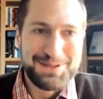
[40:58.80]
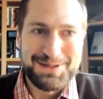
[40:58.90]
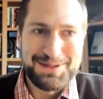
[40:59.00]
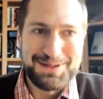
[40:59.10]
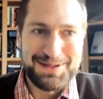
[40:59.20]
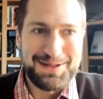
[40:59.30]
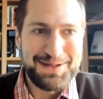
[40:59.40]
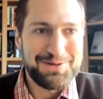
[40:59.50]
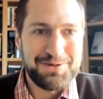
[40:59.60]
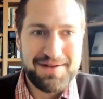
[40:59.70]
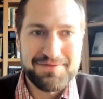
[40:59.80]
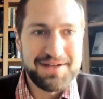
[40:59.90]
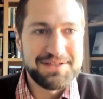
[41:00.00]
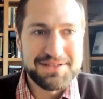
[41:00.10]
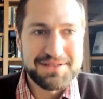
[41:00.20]
aircraft
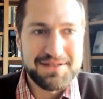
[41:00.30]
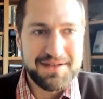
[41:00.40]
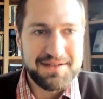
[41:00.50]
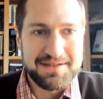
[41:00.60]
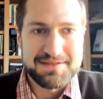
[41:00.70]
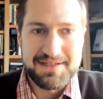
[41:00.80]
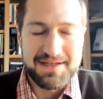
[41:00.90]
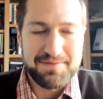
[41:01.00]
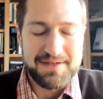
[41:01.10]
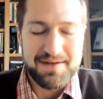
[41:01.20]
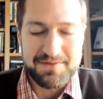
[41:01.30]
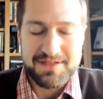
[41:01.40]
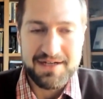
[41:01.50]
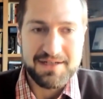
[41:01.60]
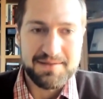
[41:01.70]
ranges, as Dan was
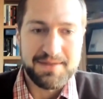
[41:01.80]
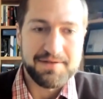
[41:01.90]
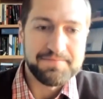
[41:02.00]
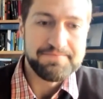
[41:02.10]
talking about.